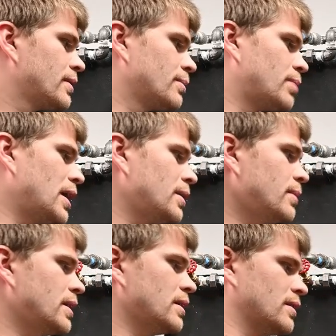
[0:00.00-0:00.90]
The prime
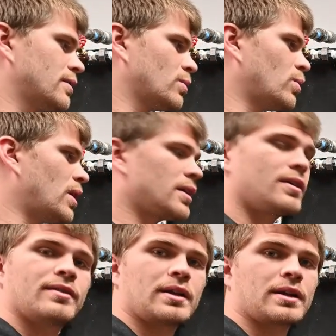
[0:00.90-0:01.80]
is water
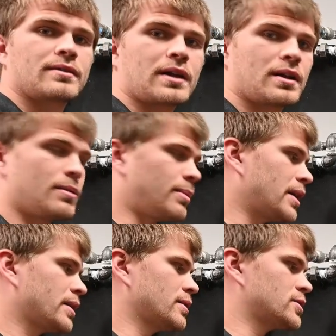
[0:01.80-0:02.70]
sitting inside of the
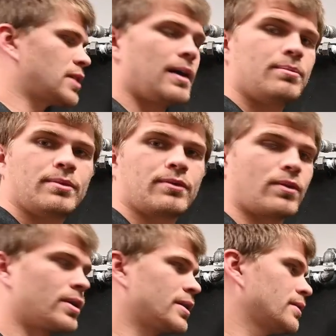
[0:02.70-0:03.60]
body of the trap
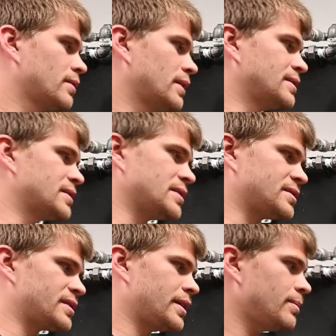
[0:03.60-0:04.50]
before it sees
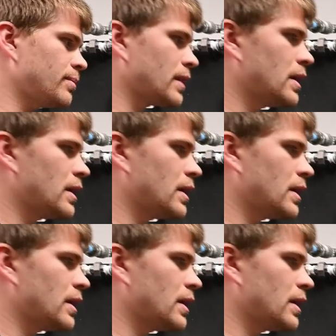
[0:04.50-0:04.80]
steam.